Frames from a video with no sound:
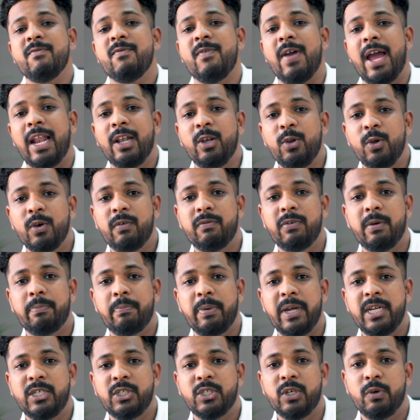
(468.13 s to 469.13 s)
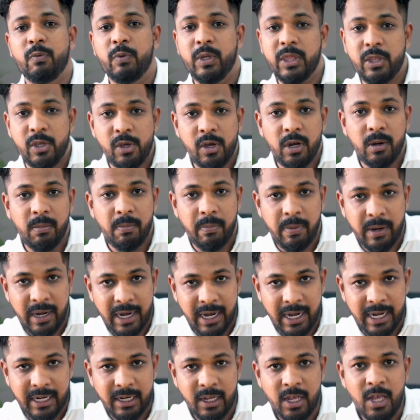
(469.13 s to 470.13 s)
value of a patient with your
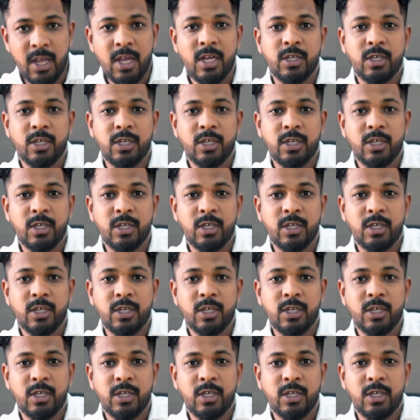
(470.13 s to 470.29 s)
brand